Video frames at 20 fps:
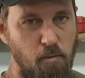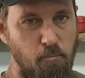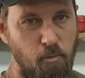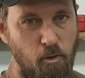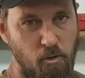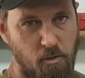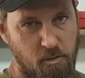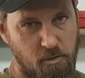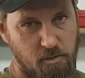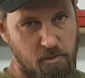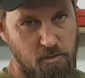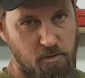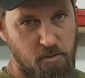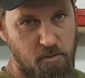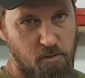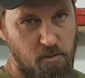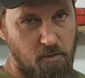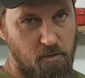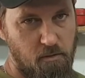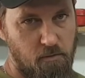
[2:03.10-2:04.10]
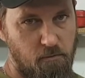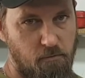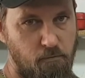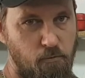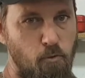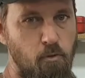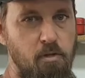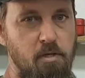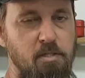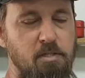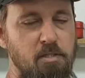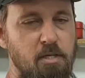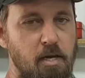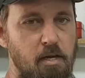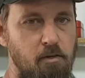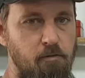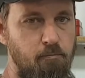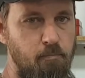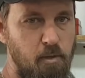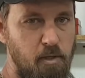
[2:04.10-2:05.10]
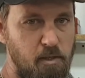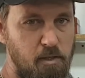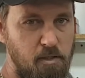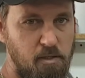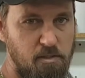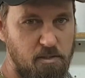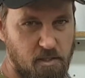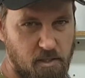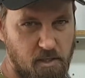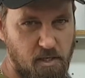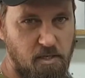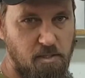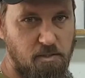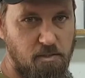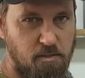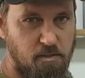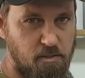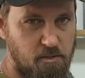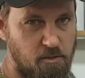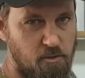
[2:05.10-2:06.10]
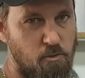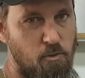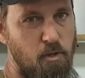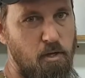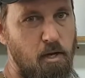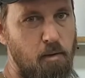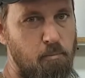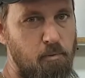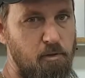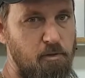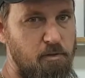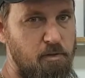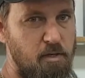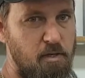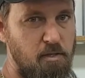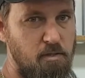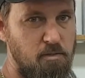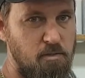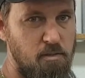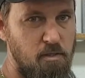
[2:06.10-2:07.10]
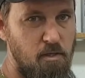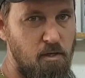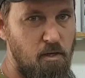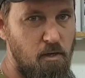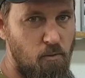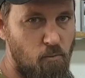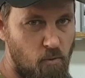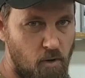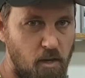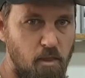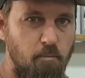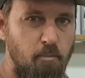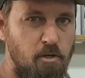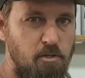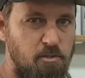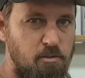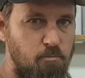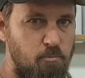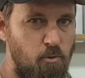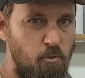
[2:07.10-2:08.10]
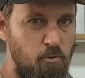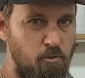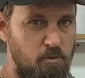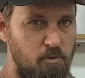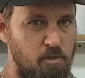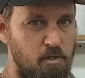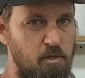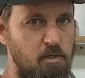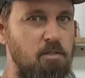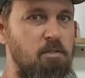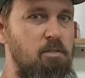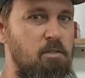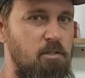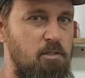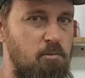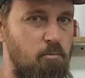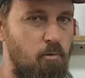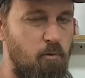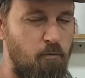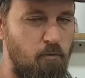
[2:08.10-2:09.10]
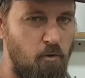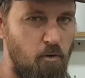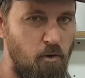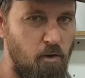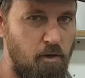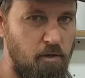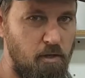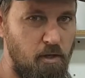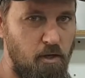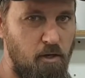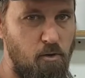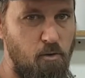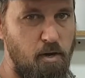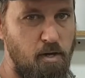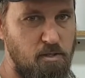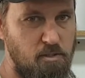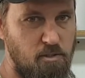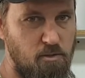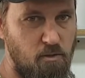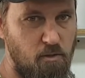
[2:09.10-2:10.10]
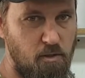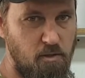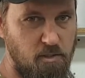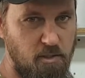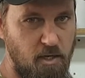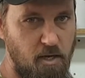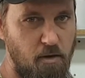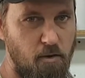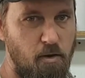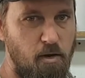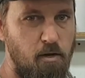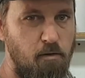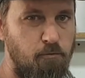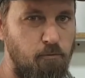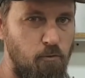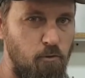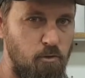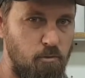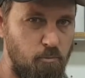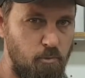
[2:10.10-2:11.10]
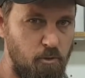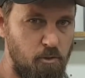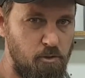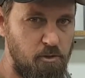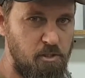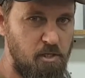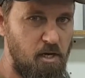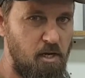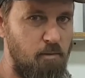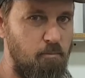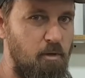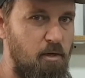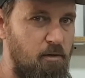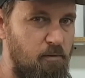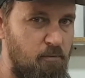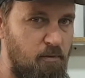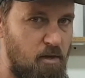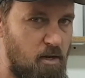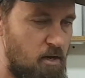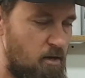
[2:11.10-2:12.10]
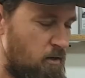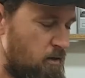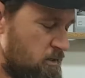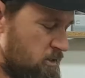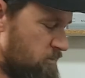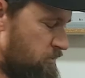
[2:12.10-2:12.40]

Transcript: a box for these native bees, it needs to do a couple of things. One of the most important things is to provide a correct size area for the brood chamber, and I'll